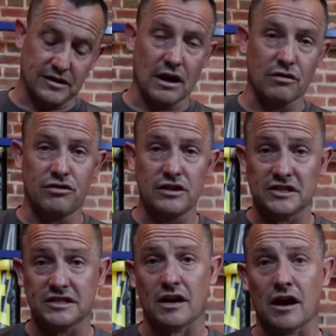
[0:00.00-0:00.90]
Now
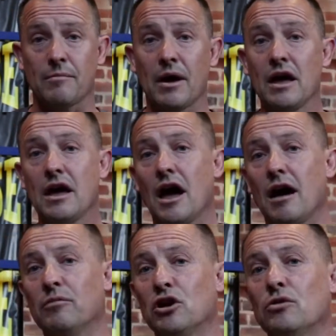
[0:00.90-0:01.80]
this time
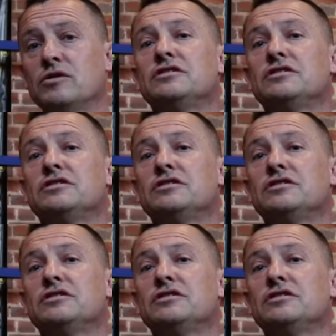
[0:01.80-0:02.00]
I'm going